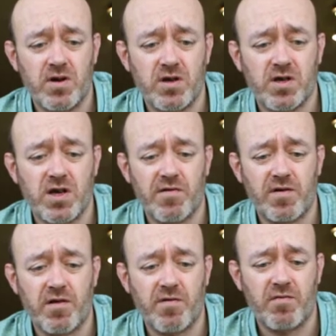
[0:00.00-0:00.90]
served
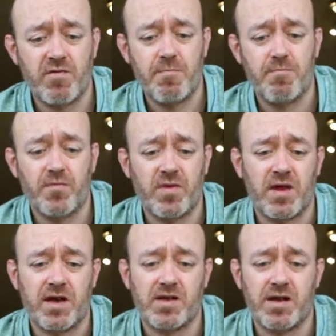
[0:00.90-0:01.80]
over the rim,
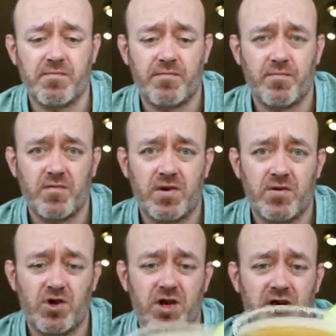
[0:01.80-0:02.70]
that's it.
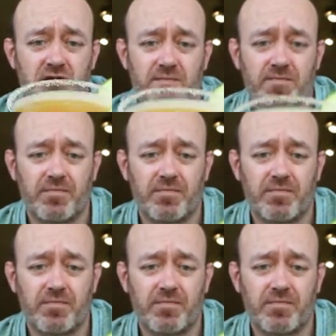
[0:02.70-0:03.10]
Cheers.